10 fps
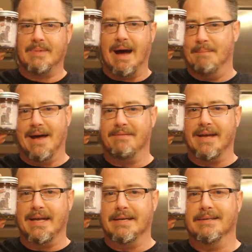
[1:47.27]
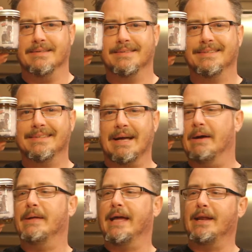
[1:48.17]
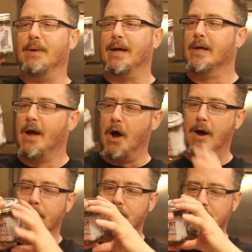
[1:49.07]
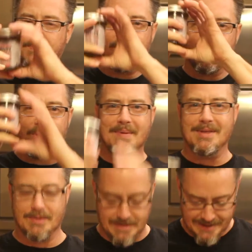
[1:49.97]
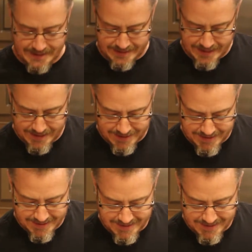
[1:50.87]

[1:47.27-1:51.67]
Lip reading: I'm not vain. Anyway, we're going to be using this in